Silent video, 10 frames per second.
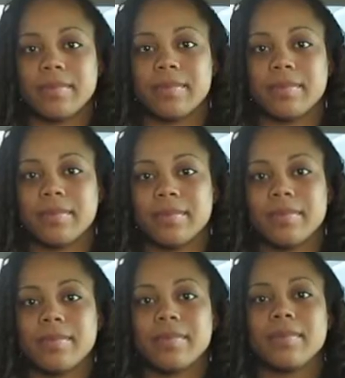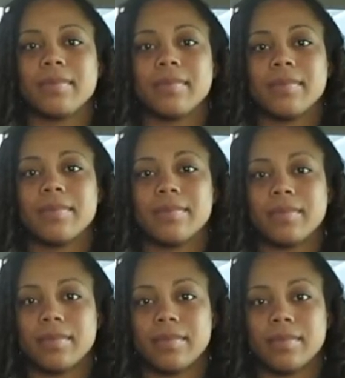
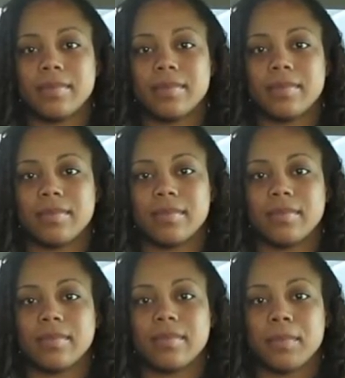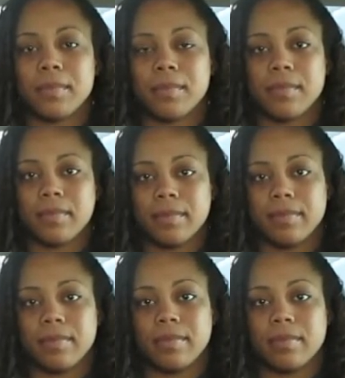
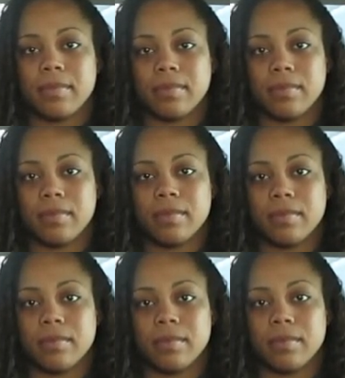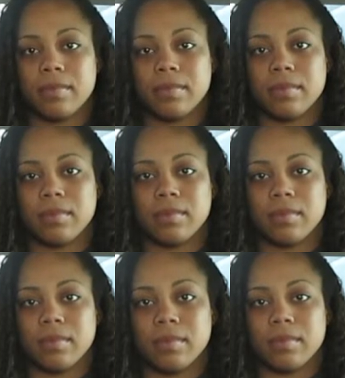
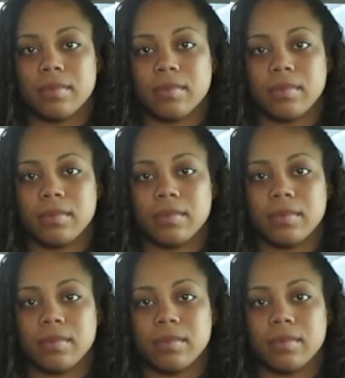[no speech]